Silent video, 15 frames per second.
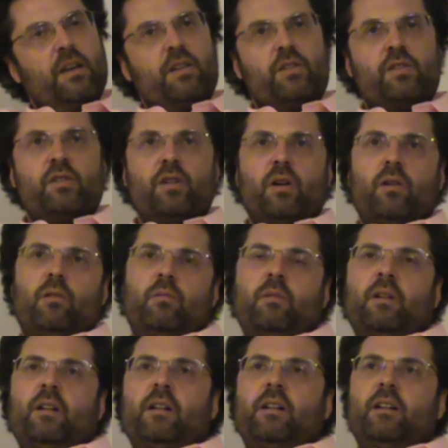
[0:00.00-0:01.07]
So
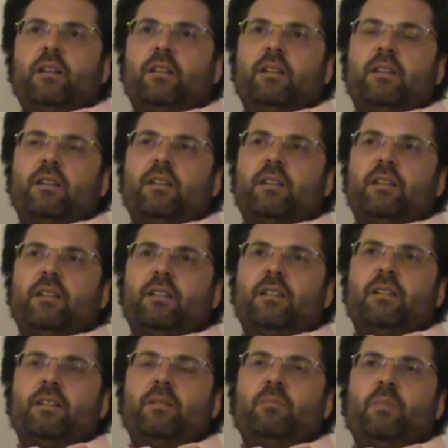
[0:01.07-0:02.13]

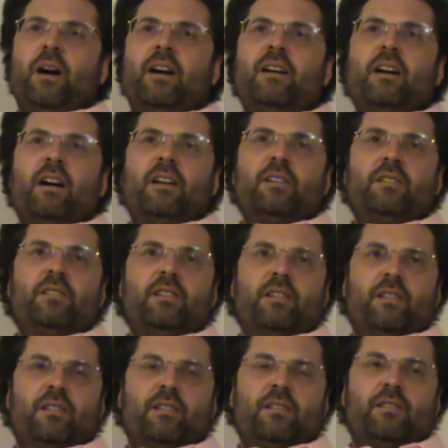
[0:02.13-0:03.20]
my
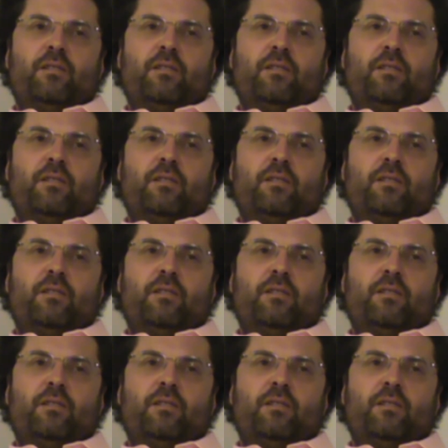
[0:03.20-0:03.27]
idea